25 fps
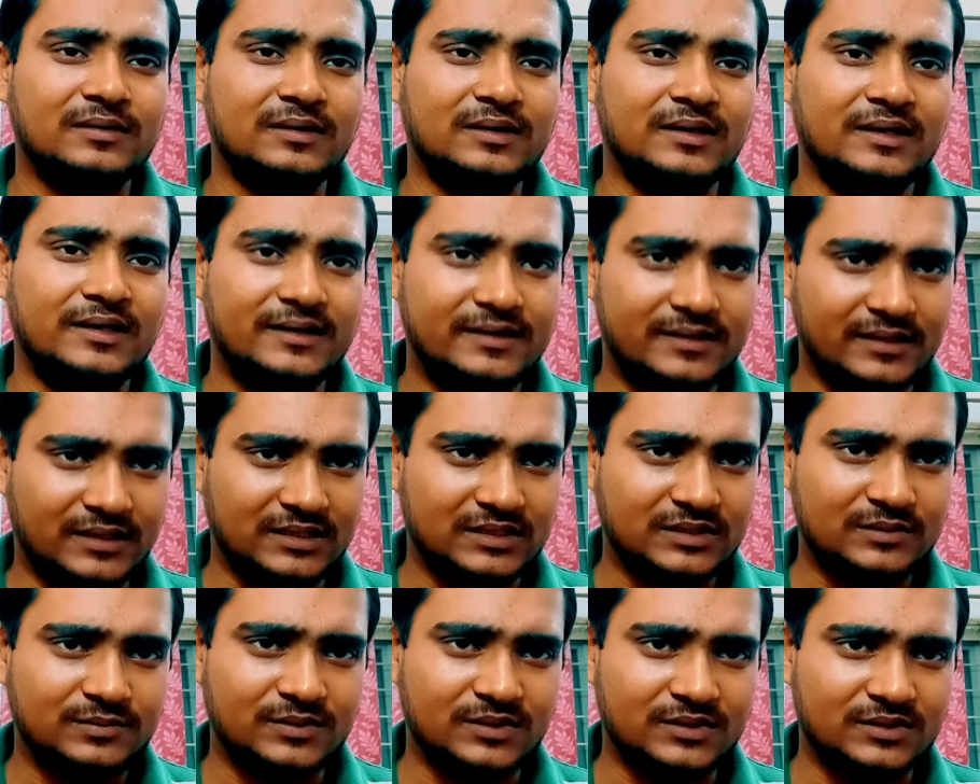
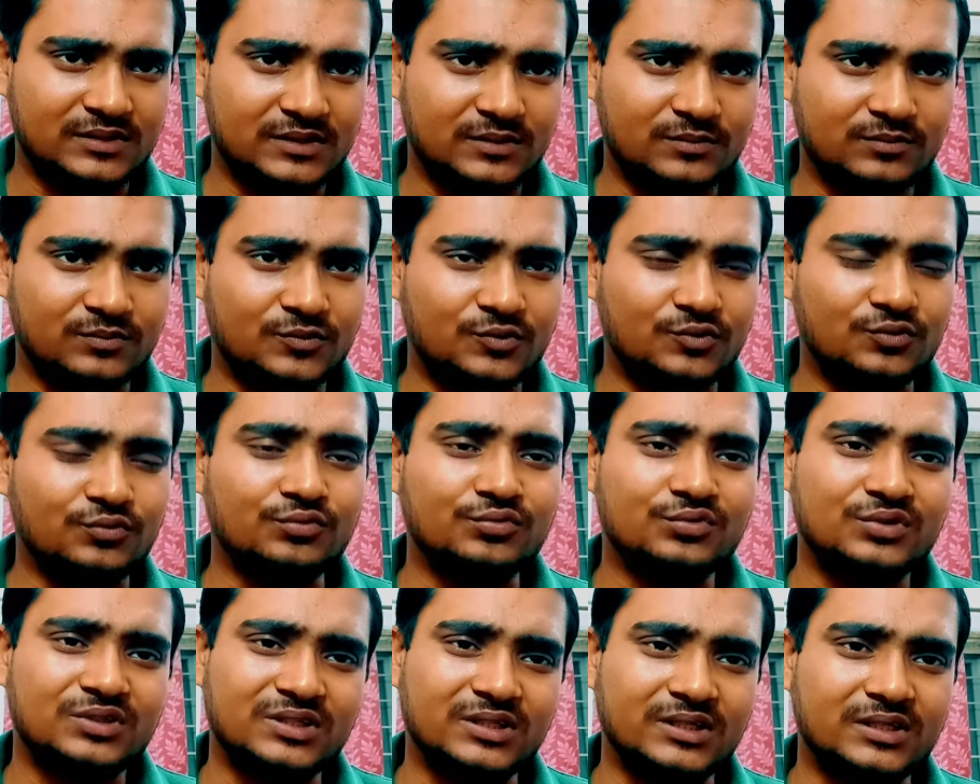Some
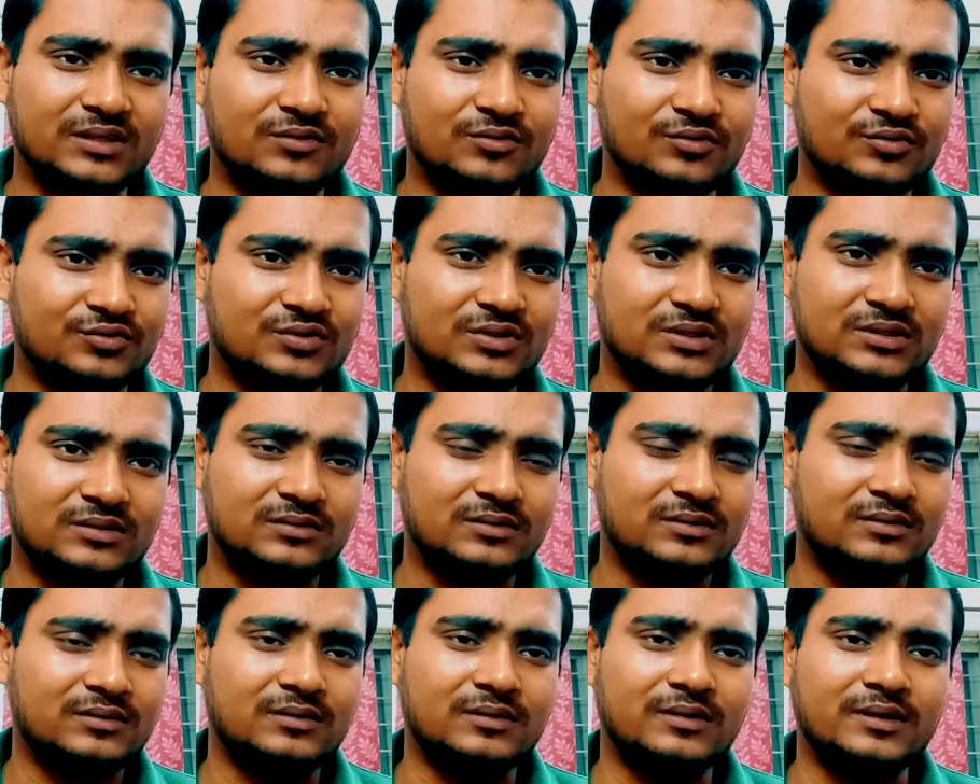2-3
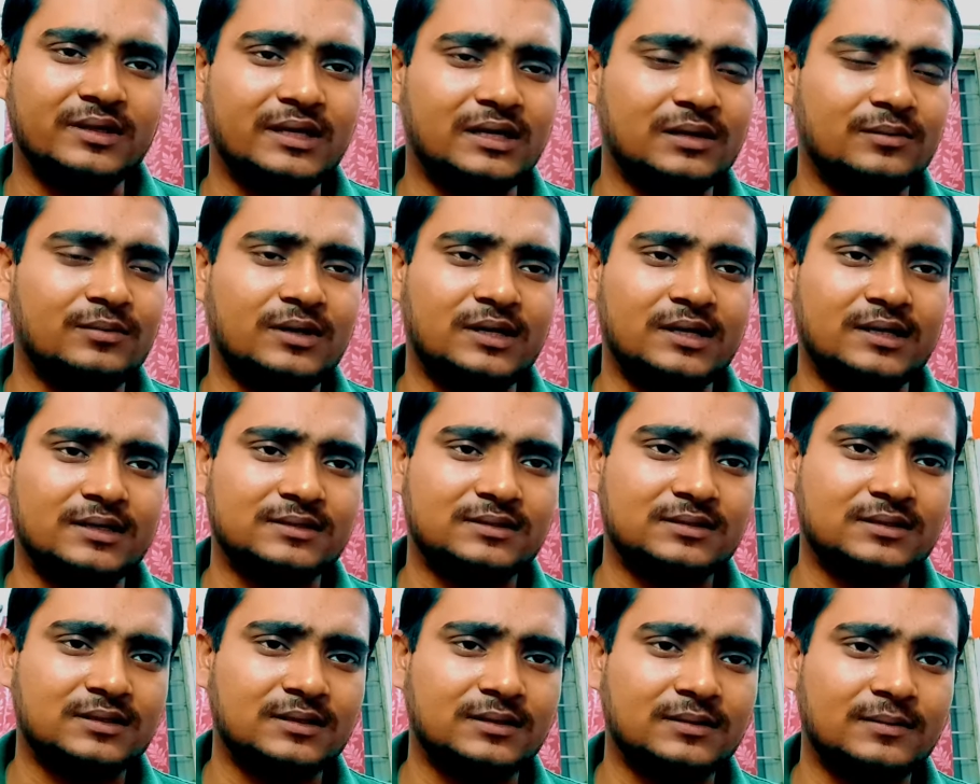question they have
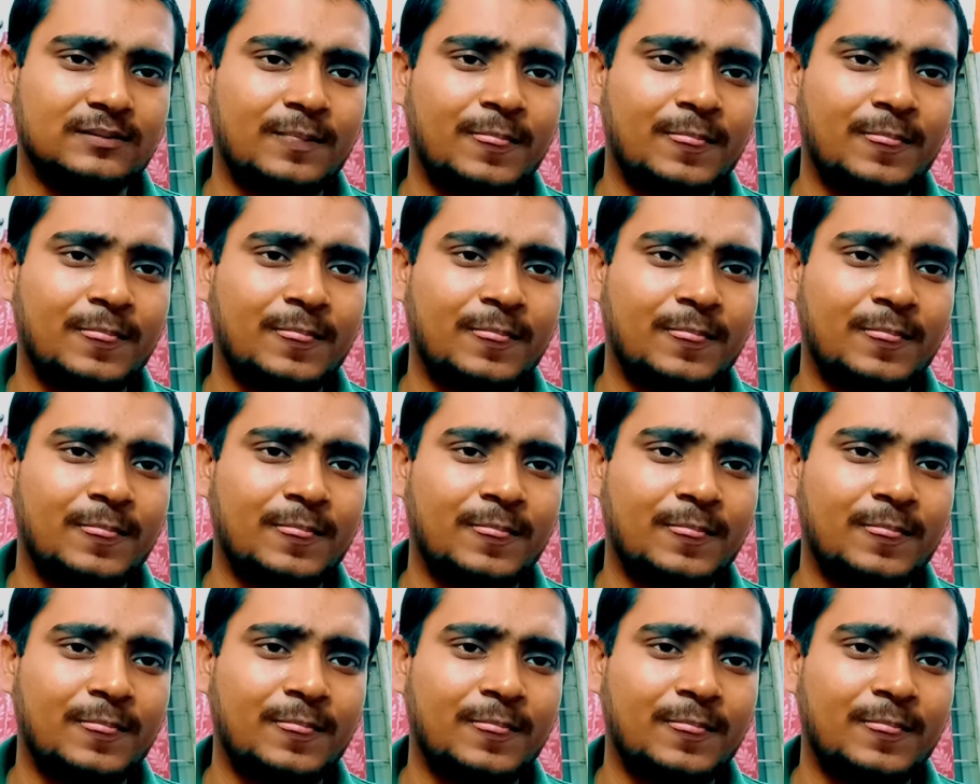asked.